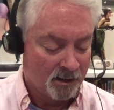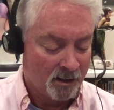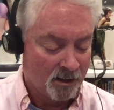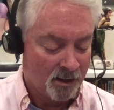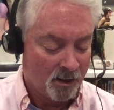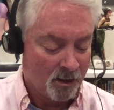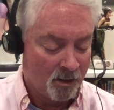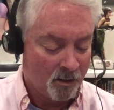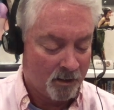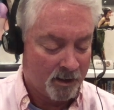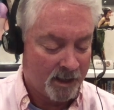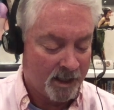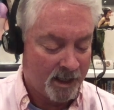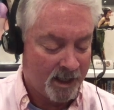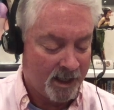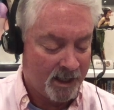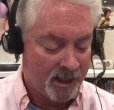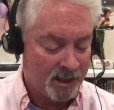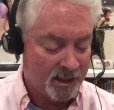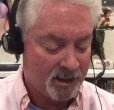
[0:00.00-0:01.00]

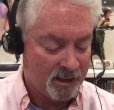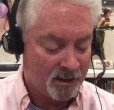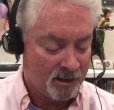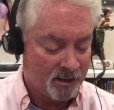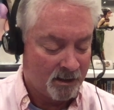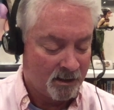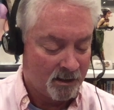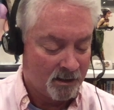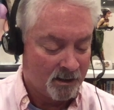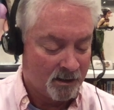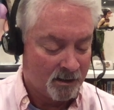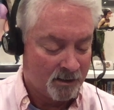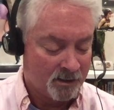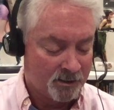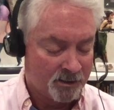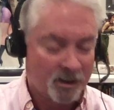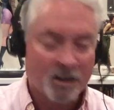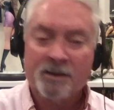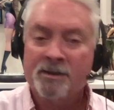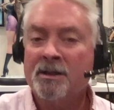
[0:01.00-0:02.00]
okay?
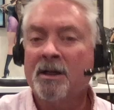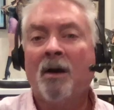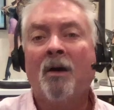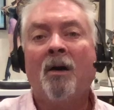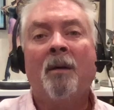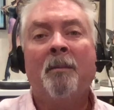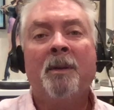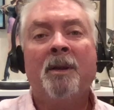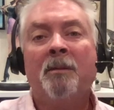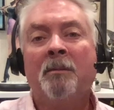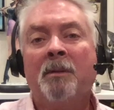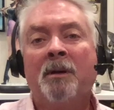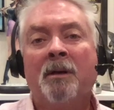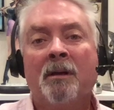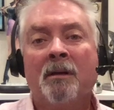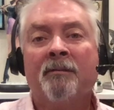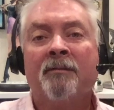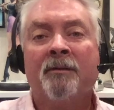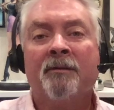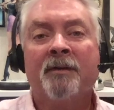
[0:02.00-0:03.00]
She doesn't know I'm in the middle
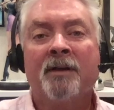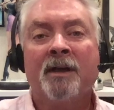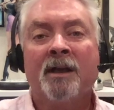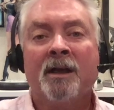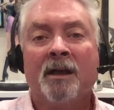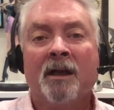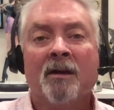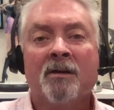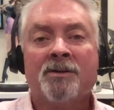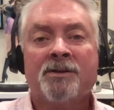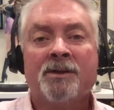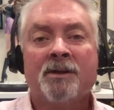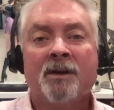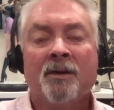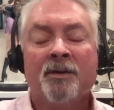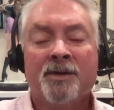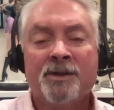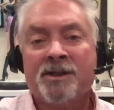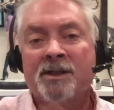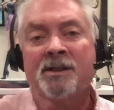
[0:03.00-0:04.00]
of a video. So
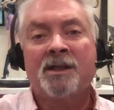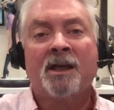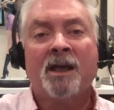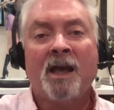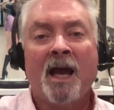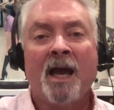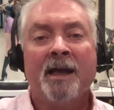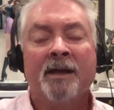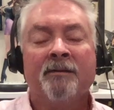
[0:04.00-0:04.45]
this is the kind